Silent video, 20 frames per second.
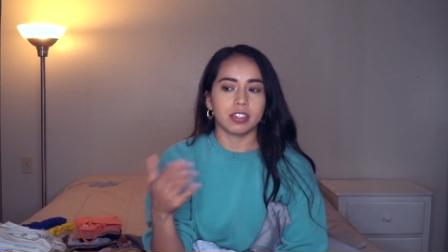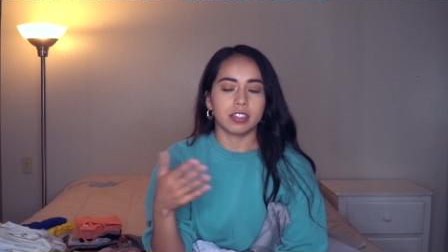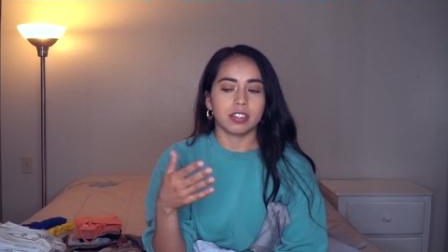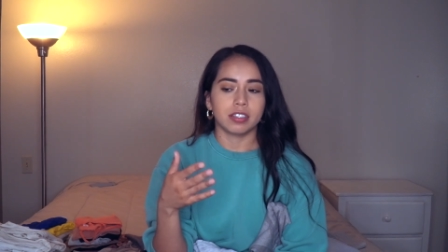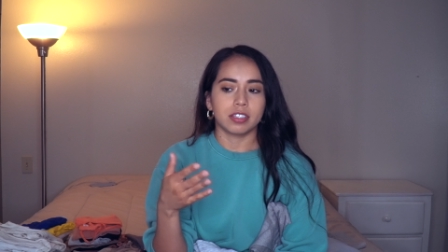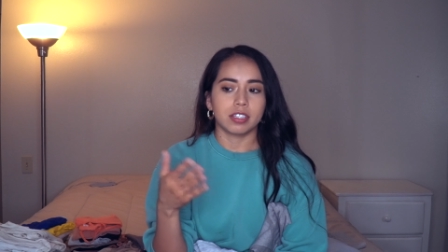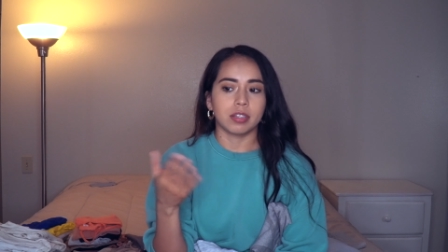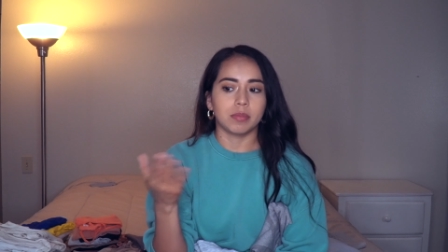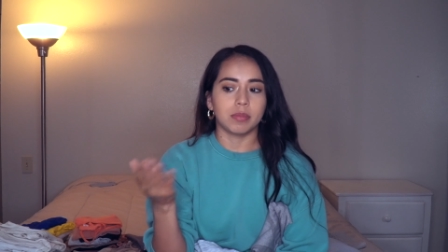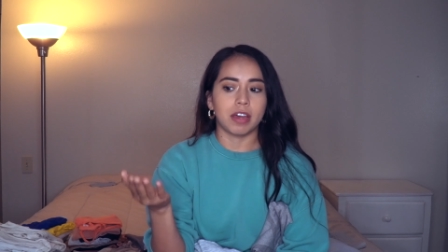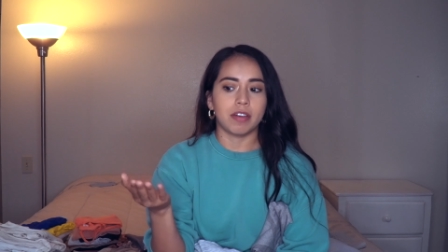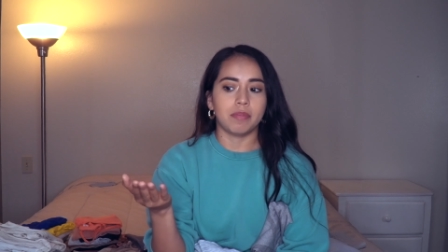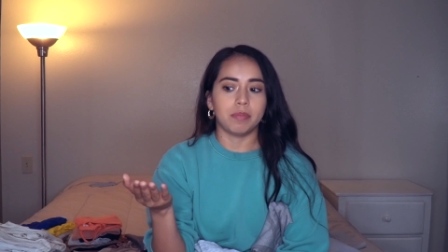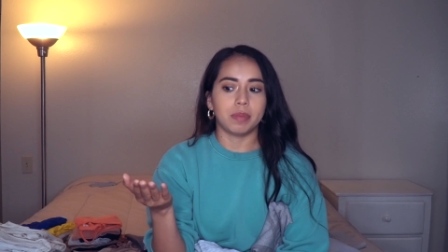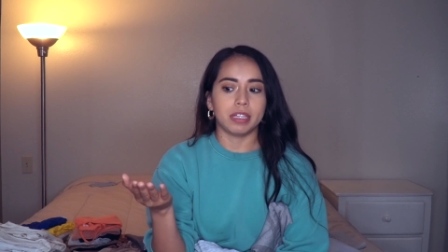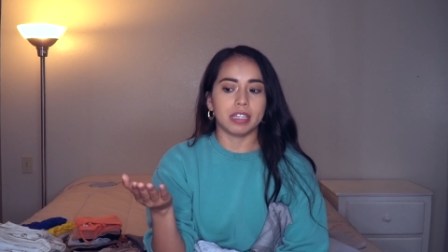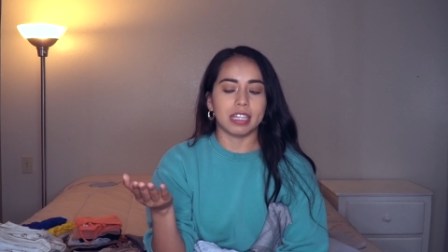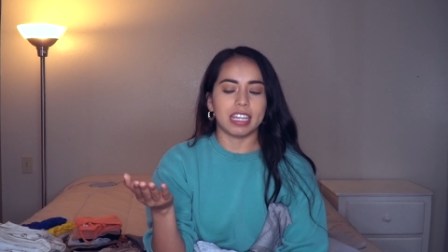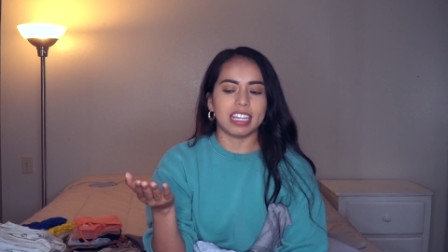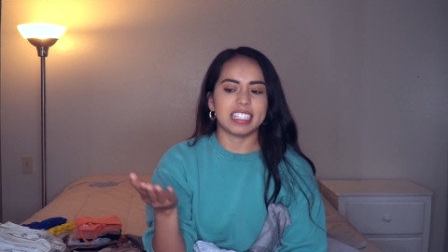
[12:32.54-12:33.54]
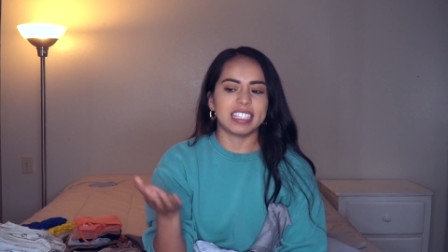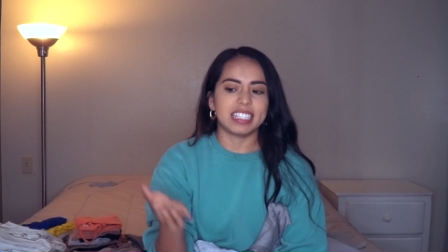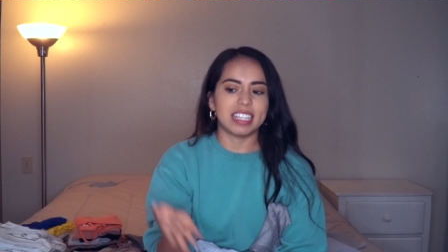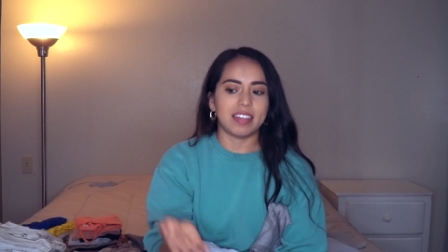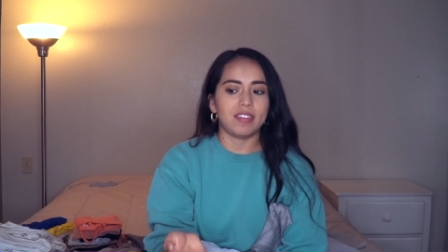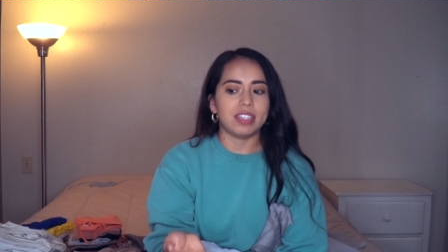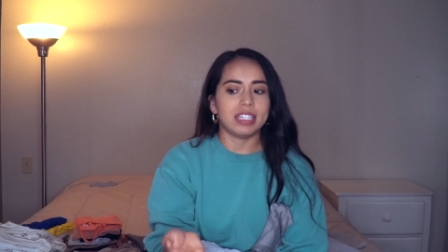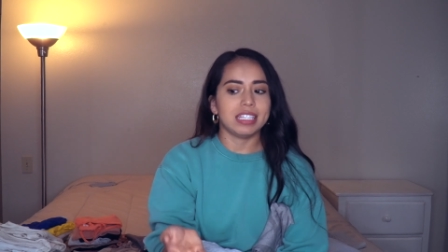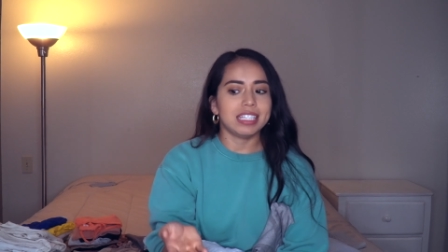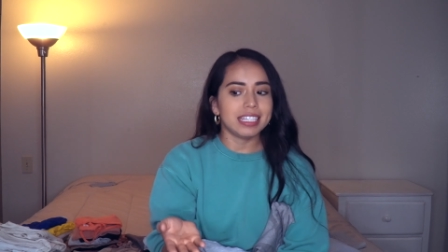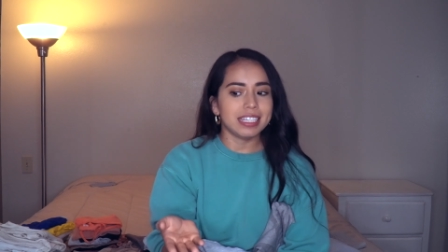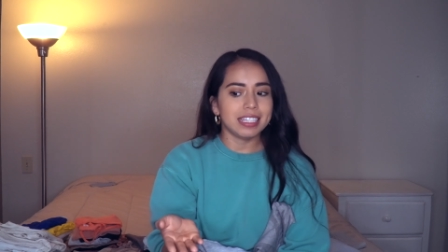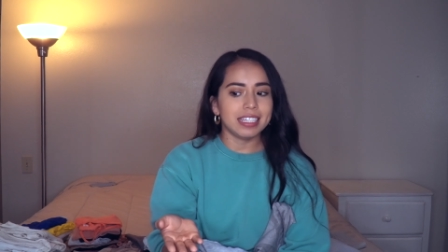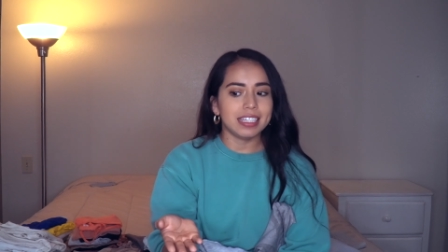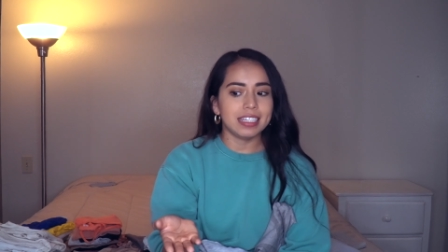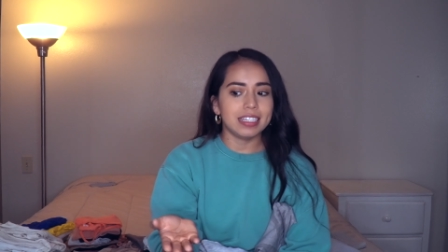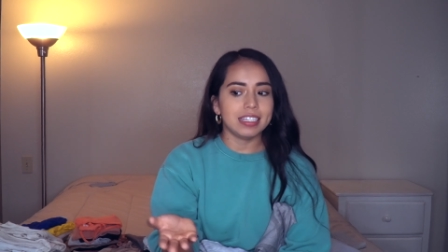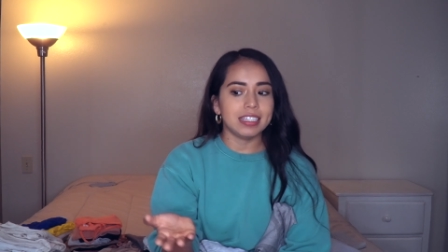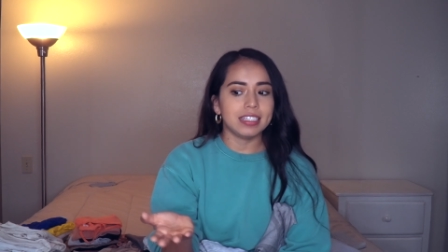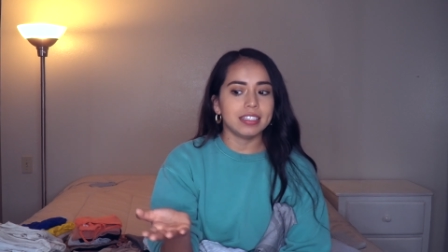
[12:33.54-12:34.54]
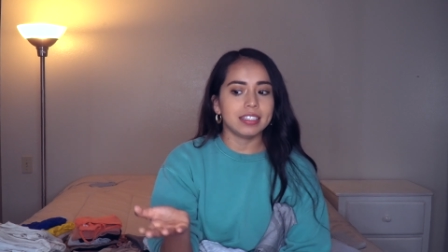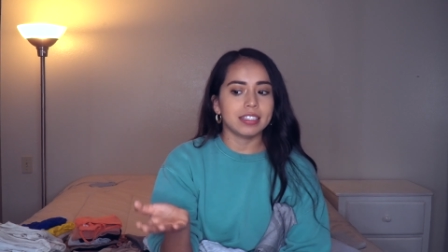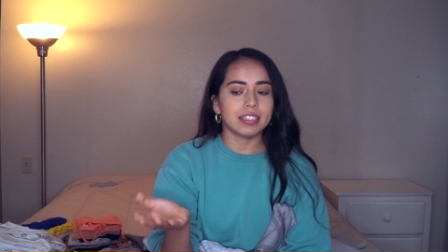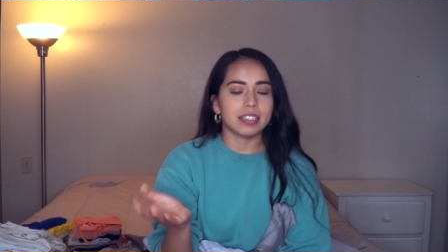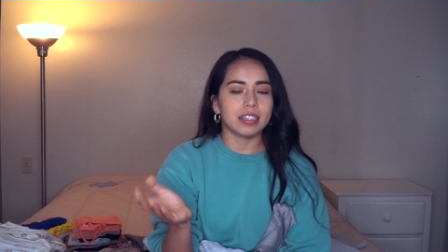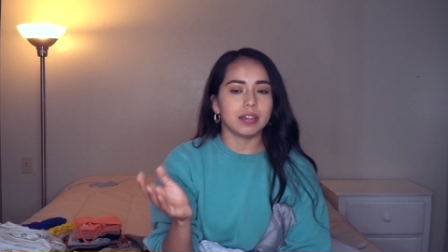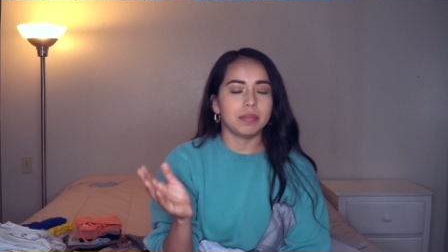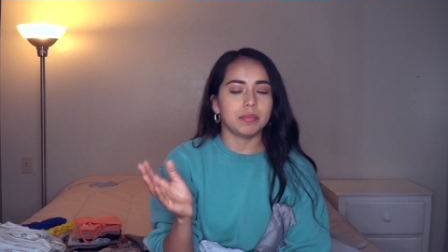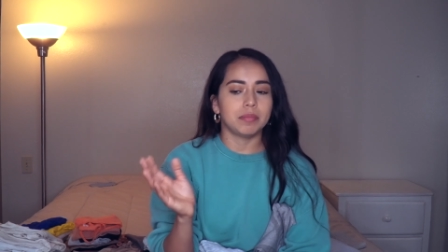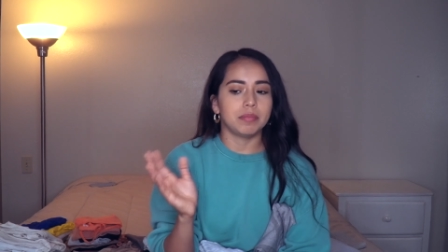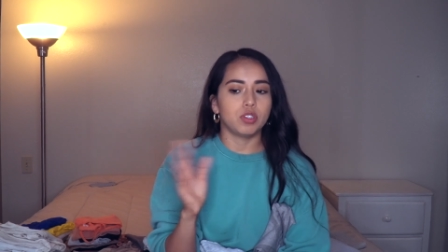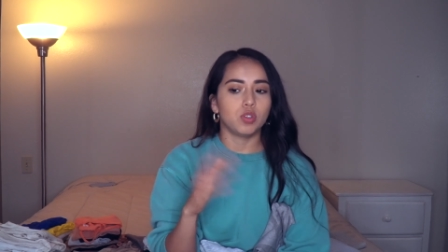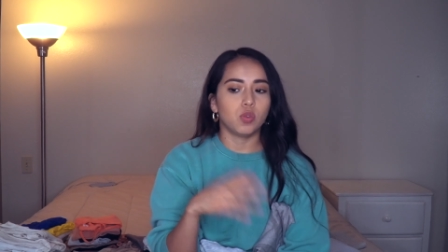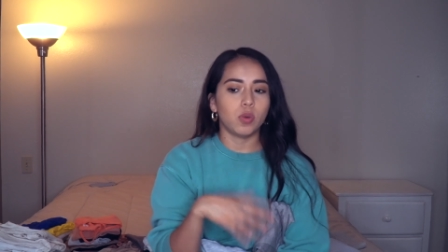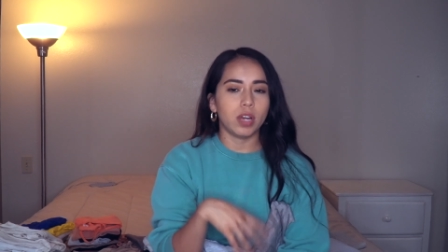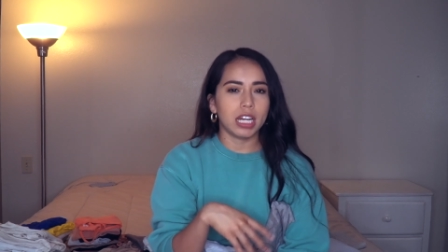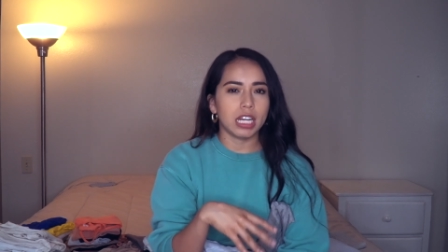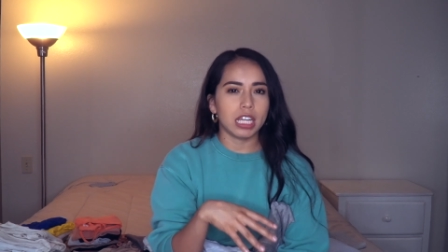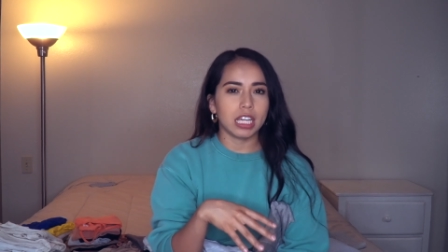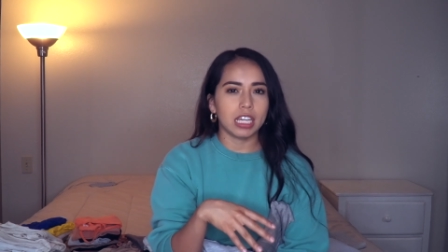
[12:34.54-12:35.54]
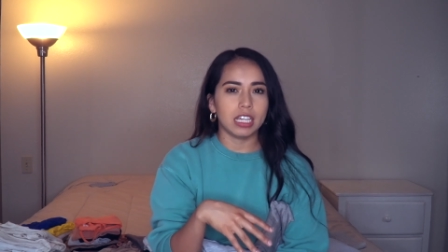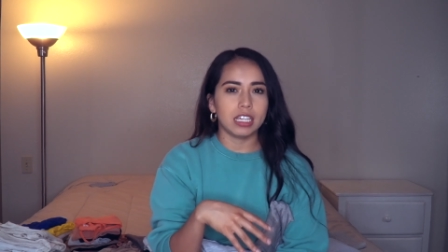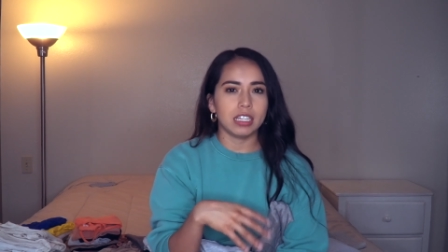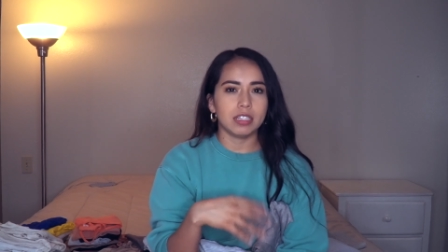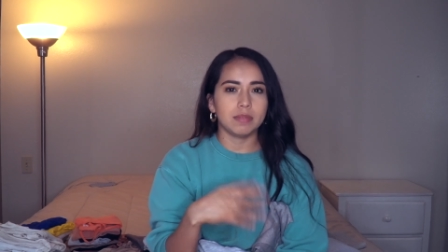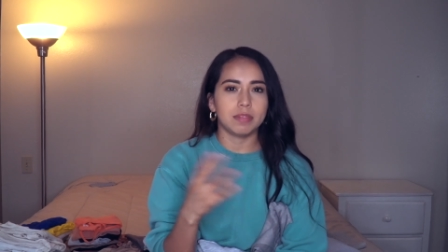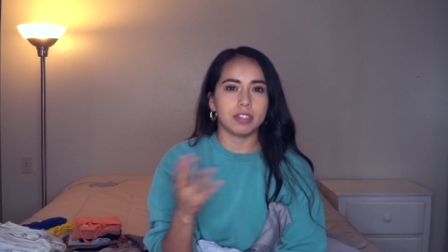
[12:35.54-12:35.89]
Some have been like seventeen, some twenty,